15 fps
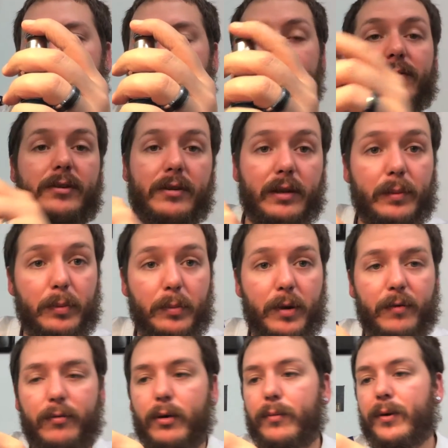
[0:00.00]
they give you, clip them
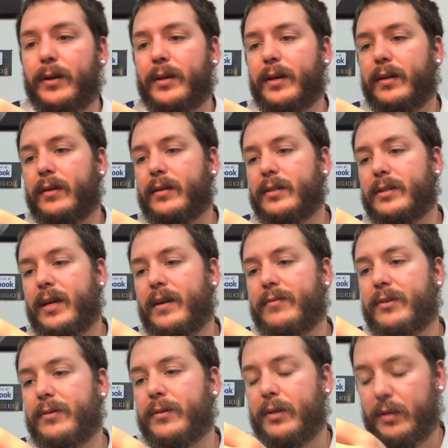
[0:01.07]
off one way or the other because you have
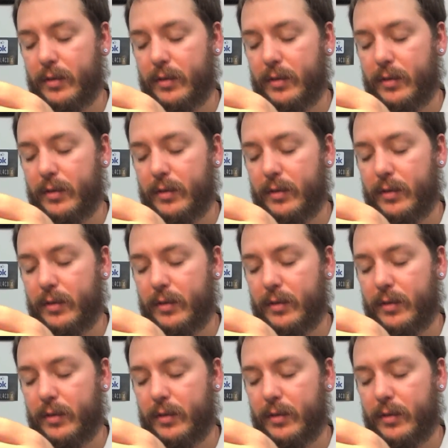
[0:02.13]
to.